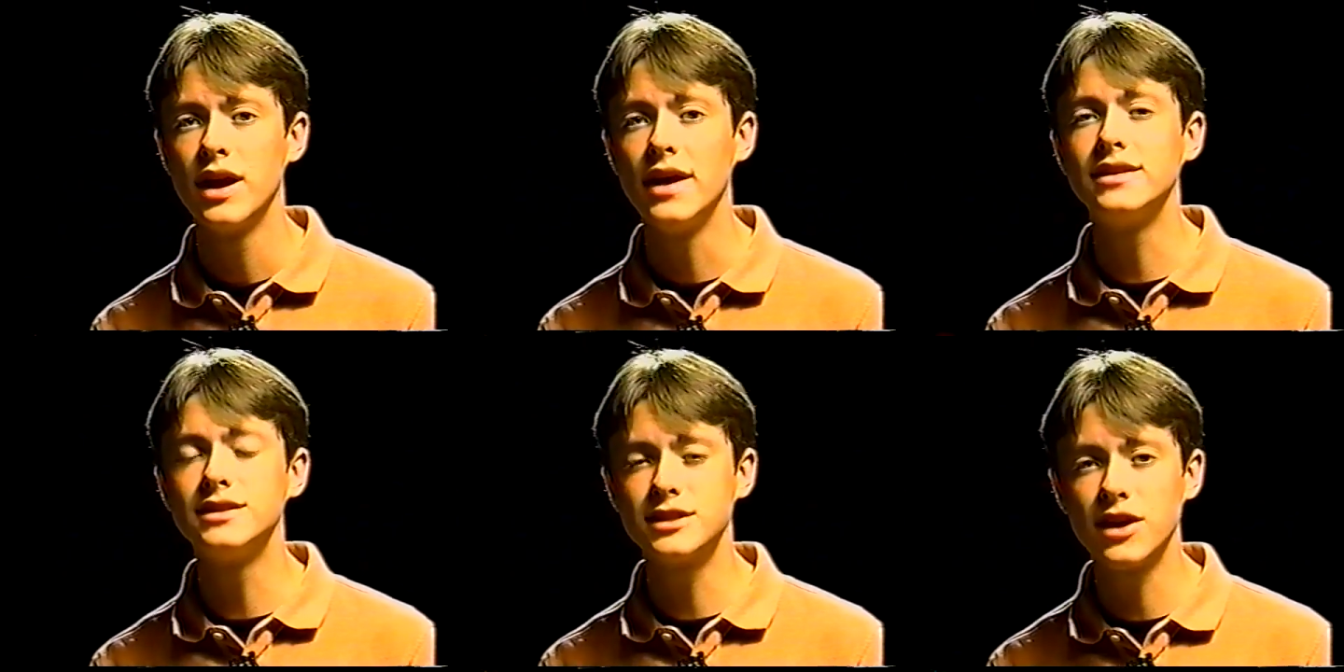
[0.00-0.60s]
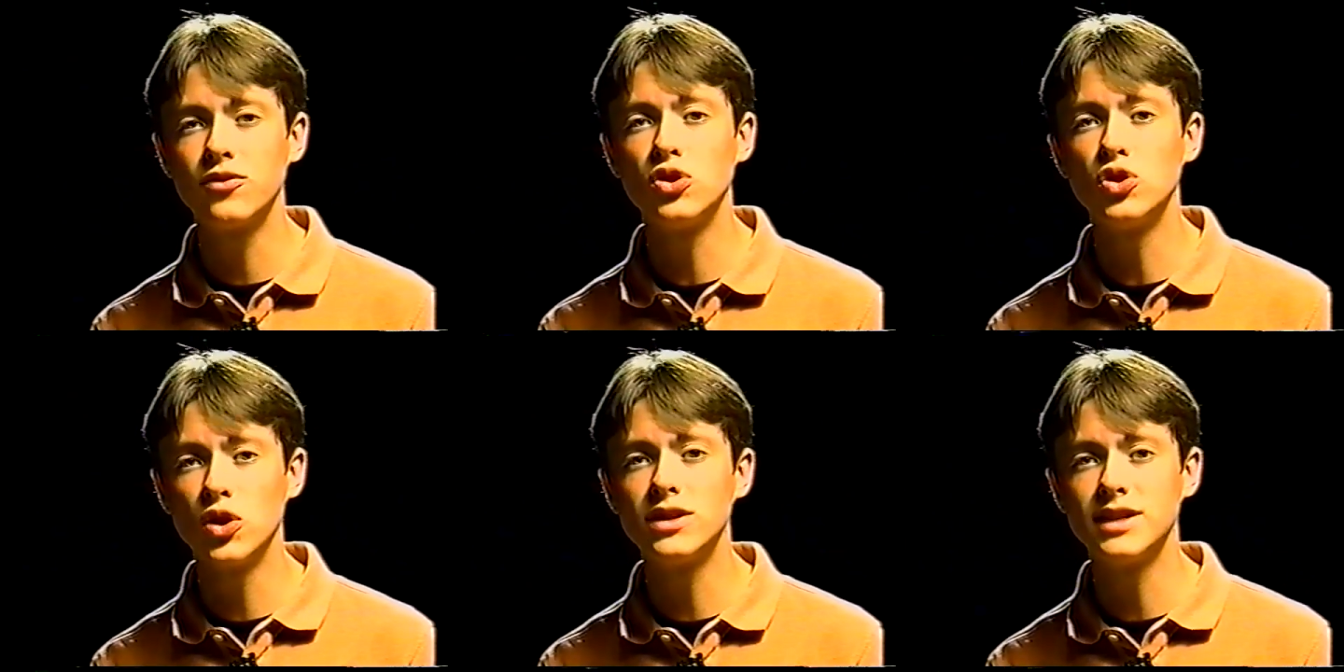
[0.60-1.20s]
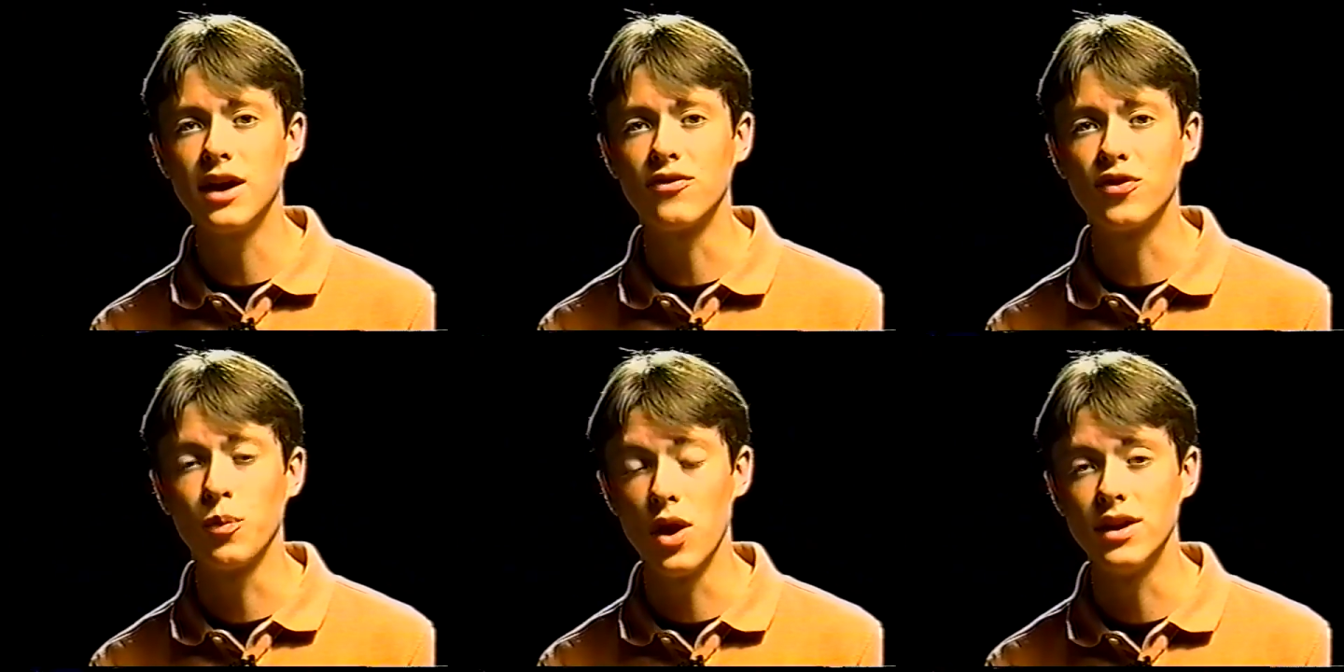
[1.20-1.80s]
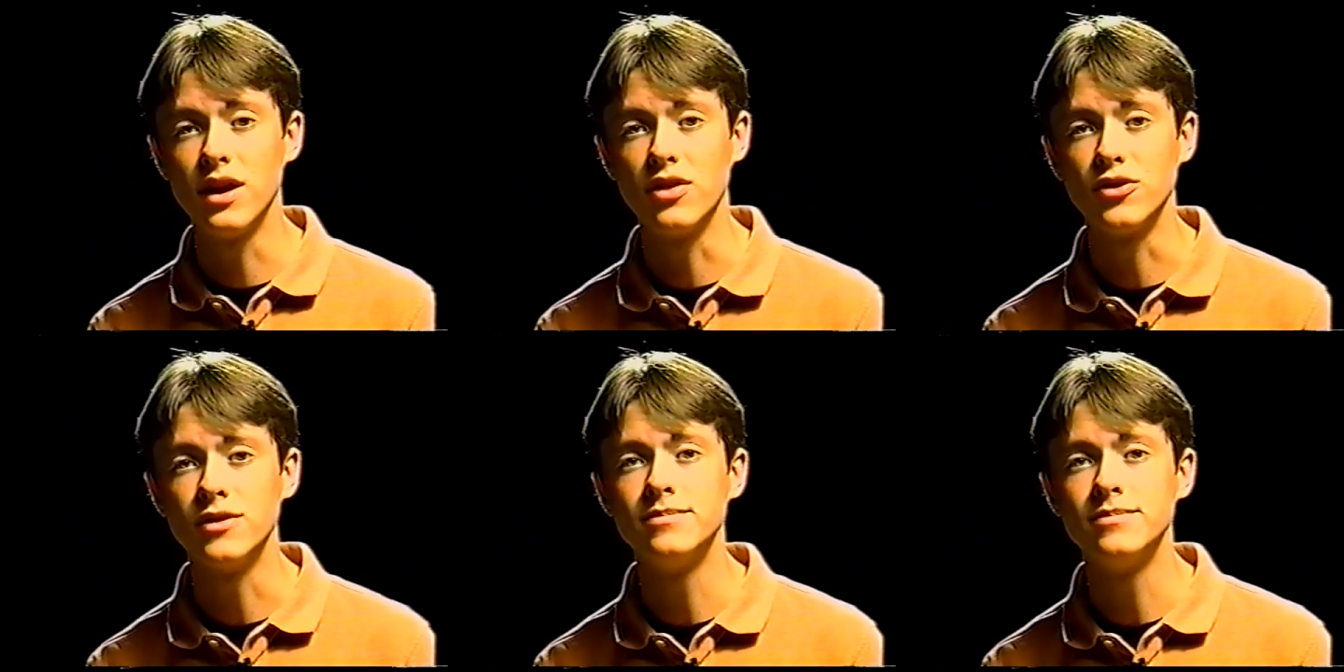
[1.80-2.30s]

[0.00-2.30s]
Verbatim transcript: and in general looked out for one another.